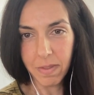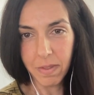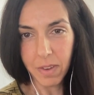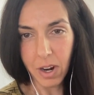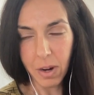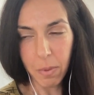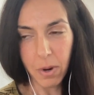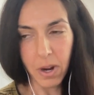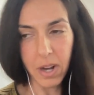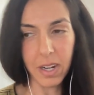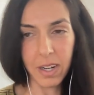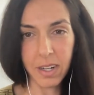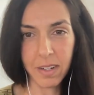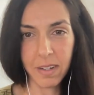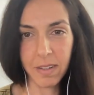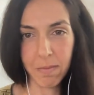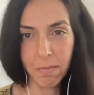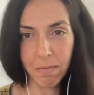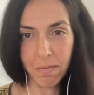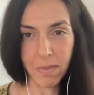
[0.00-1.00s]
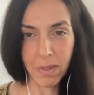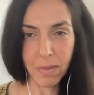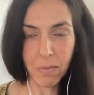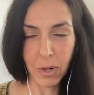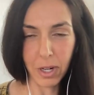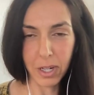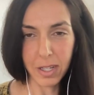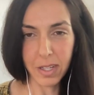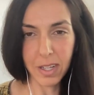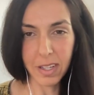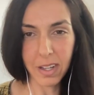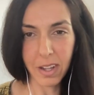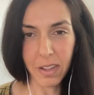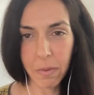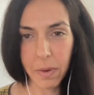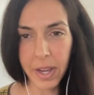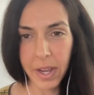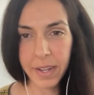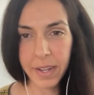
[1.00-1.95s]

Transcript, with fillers: our product works this other way.